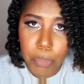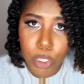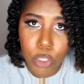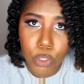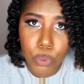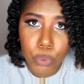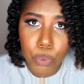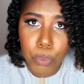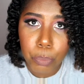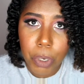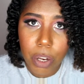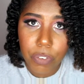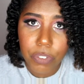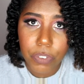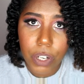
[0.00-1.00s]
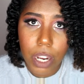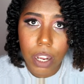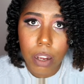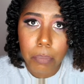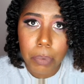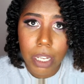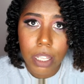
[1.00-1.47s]
Bloom
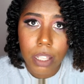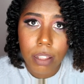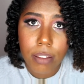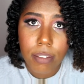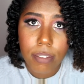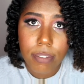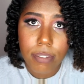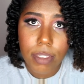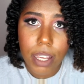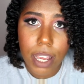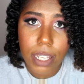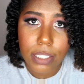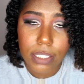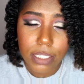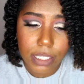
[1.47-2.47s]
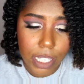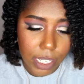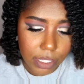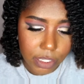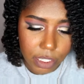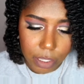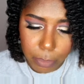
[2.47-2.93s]
from the
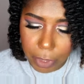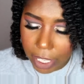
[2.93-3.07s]
Anastasia